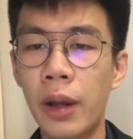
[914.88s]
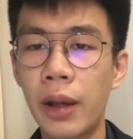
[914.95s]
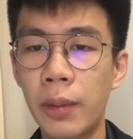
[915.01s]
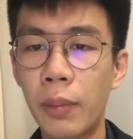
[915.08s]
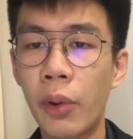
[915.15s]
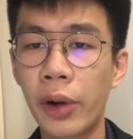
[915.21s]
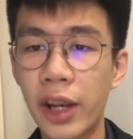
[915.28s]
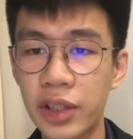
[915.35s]

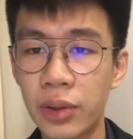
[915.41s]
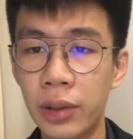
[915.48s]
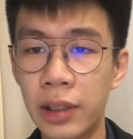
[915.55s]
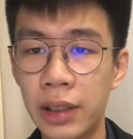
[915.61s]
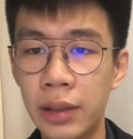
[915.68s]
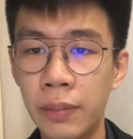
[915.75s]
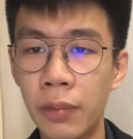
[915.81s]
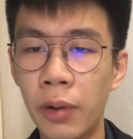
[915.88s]
mortgage
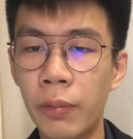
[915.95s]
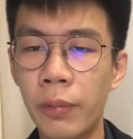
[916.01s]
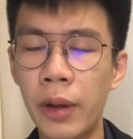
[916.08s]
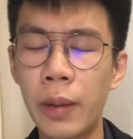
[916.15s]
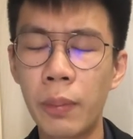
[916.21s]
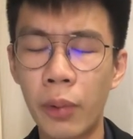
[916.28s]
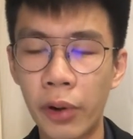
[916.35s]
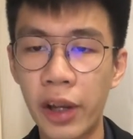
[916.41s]

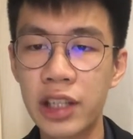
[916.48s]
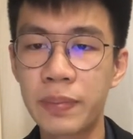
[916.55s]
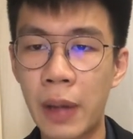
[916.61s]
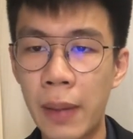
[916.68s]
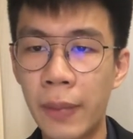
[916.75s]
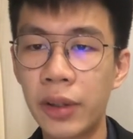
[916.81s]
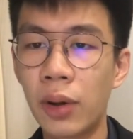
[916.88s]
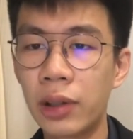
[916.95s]

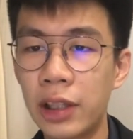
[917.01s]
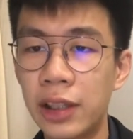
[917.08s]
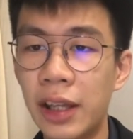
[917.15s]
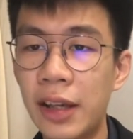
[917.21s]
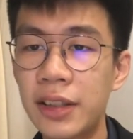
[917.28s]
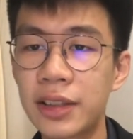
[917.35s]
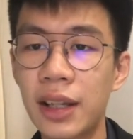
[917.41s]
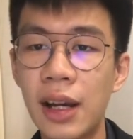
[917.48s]
payment
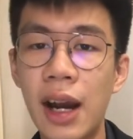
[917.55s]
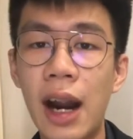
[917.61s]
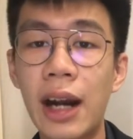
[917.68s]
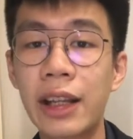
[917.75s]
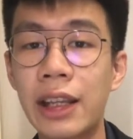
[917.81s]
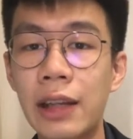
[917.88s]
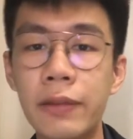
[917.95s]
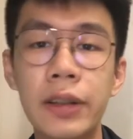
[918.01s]
holidays are
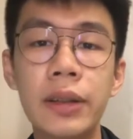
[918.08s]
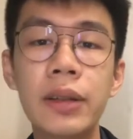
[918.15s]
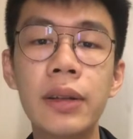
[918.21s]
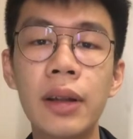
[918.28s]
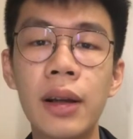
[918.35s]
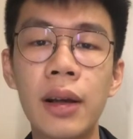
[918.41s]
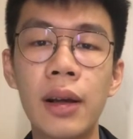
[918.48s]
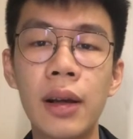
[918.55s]

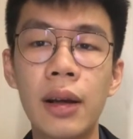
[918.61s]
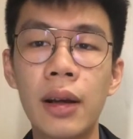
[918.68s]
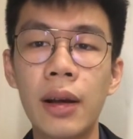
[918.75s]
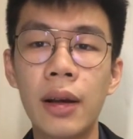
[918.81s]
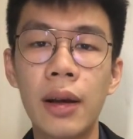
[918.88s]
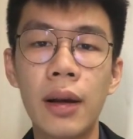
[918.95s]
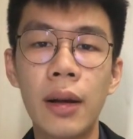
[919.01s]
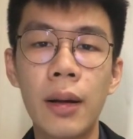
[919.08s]
given,
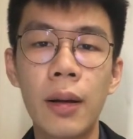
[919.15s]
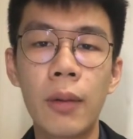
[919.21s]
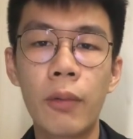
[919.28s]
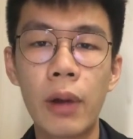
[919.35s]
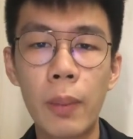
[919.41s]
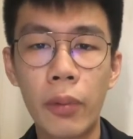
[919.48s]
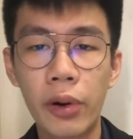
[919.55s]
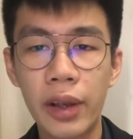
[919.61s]

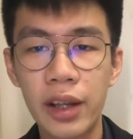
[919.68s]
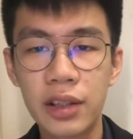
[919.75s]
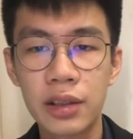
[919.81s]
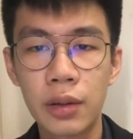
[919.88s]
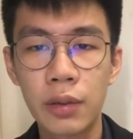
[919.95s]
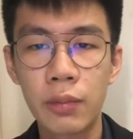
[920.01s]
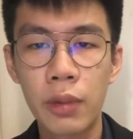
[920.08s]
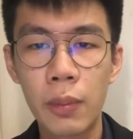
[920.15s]
where
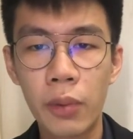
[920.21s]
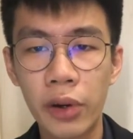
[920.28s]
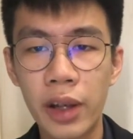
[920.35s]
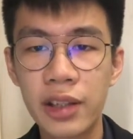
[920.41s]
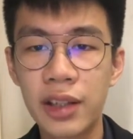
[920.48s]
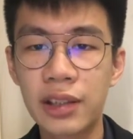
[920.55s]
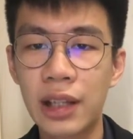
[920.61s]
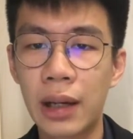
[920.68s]

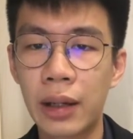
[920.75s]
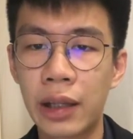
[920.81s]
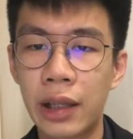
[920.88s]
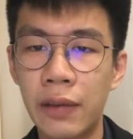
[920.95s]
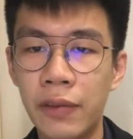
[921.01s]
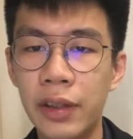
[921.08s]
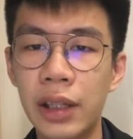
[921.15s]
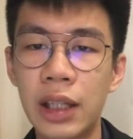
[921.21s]
mortgages are
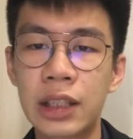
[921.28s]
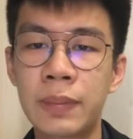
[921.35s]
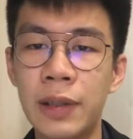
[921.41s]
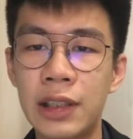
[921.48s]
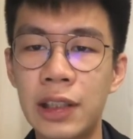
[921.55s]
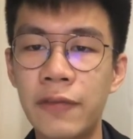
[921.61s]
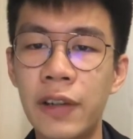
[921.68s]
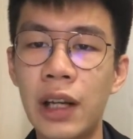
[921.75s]
given a
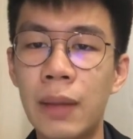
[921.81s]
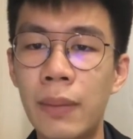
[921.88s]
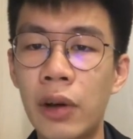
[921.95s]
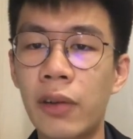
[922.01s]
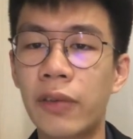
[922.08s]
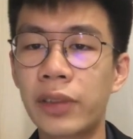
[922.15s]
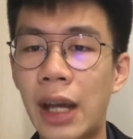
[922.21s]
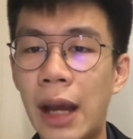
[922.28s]
specific amount
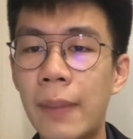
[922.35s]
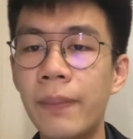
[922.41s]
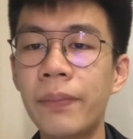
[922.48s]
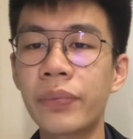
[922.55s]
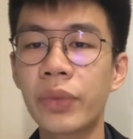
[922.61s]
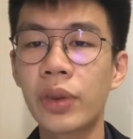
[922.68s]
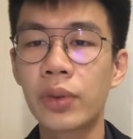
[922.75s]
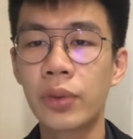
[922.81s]
of time
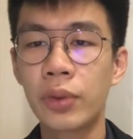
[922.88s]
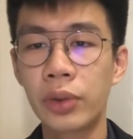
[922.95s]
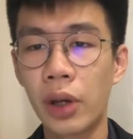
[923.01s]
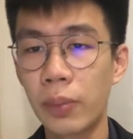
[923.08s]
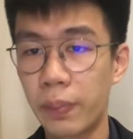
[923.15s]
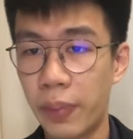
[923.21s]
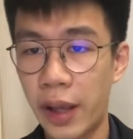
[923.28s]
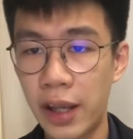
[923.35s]
to
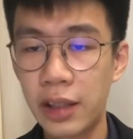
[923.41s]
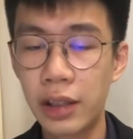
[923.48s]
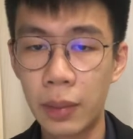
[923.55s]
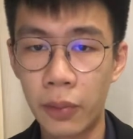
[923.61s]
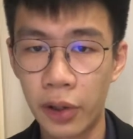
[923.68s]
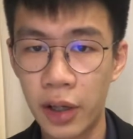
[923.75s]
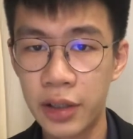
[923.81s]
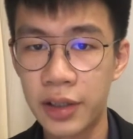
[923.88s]
not pay their
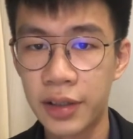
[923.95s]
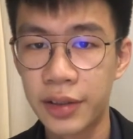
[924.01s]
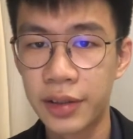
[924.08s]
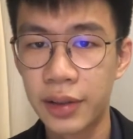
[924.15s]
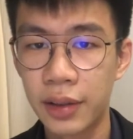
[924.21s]
mortgages.